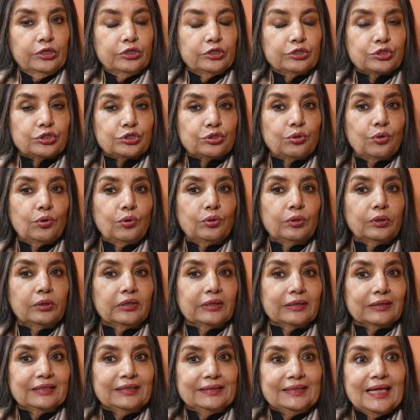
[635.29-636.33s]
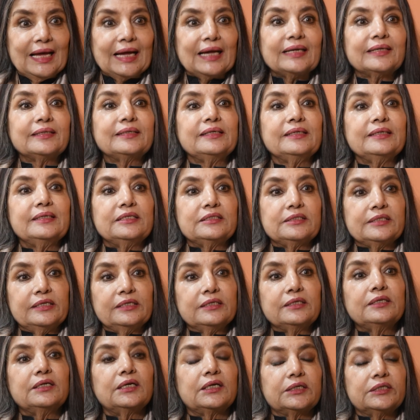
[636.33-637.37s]
So that is
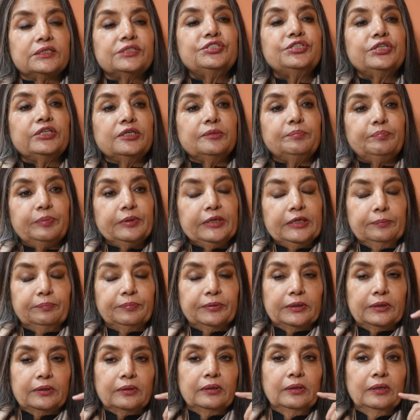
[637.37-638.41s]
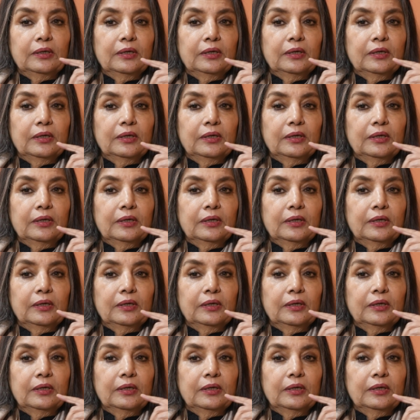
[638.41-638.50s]
encouraging people